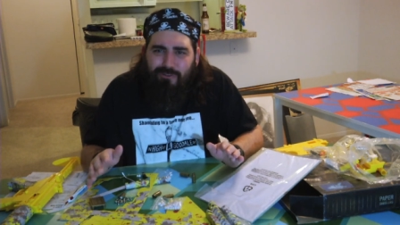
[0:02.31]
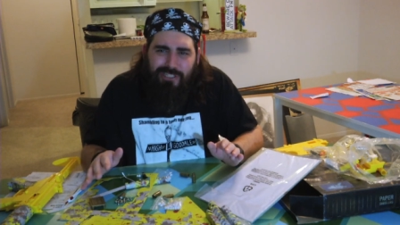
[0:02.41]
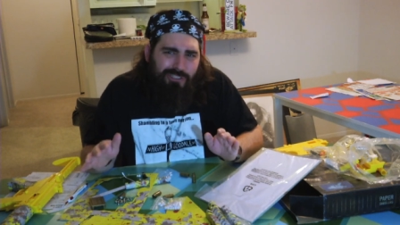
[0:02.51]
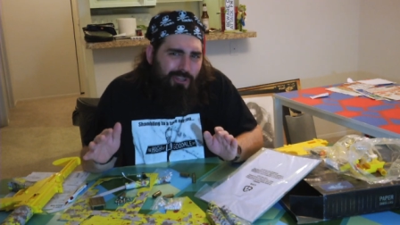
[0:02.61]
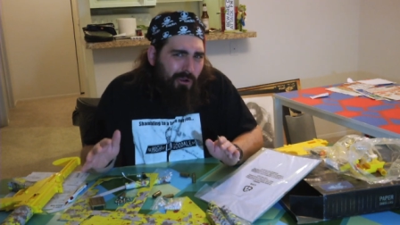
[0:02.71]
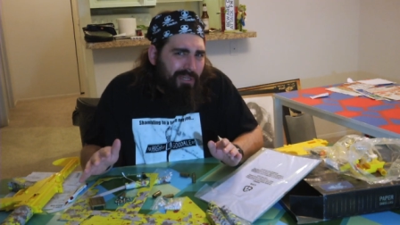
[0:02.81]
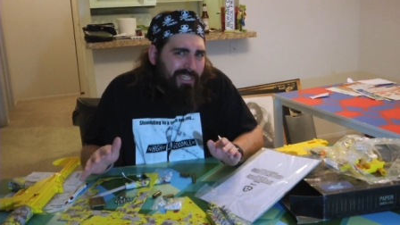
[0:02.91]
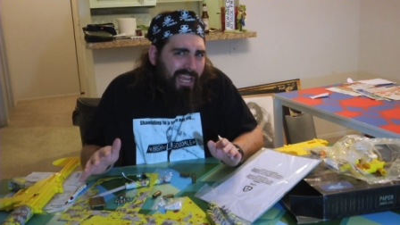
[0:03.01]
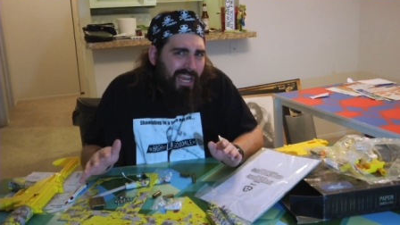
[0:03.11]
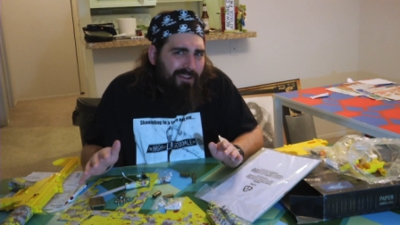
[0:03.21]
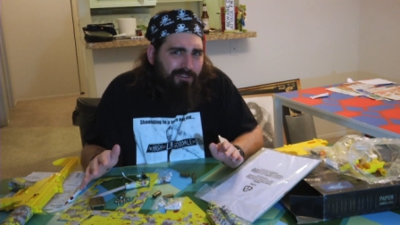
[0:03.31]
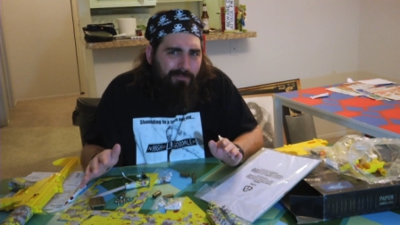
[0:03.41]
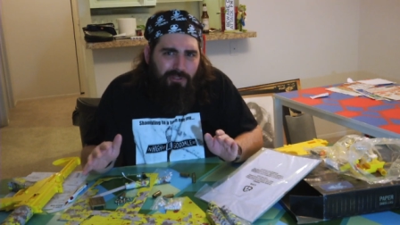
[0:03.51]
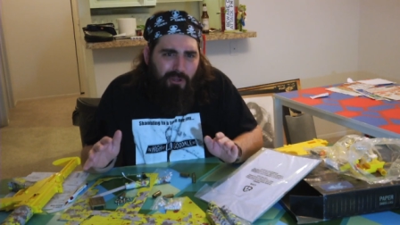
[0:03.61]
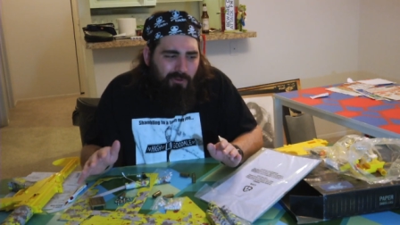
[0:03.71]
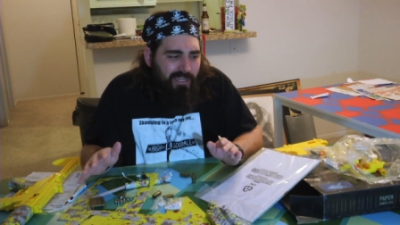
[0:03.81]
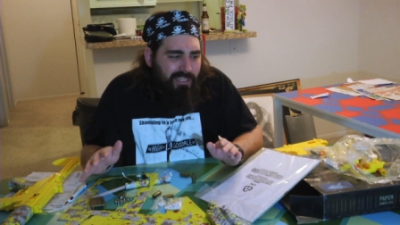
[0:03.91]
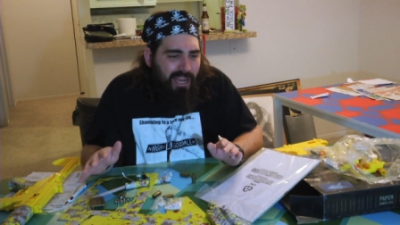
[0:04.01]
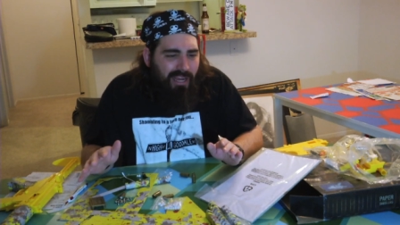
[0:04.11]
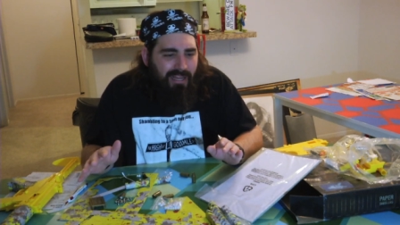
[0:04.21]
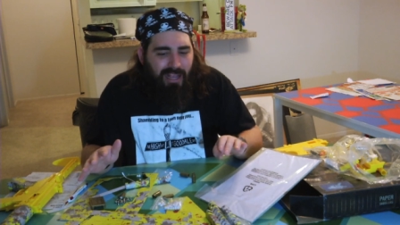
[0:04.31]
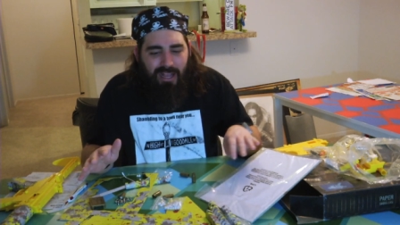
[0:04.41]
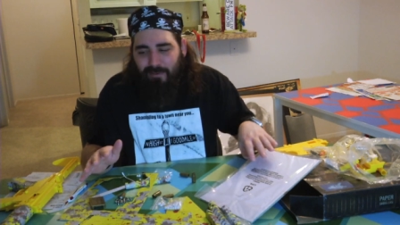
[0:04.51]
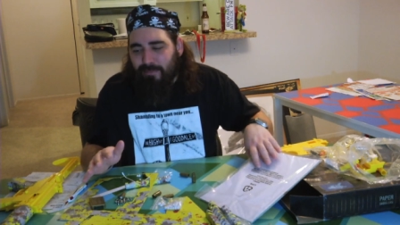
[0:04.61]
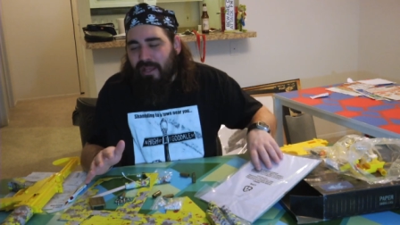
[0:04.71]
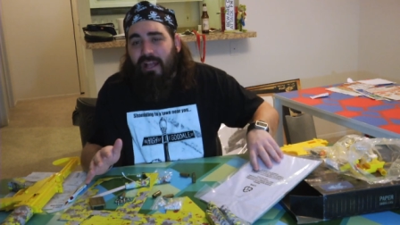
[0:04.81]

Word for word: known as ToadenK from Toaden dot com.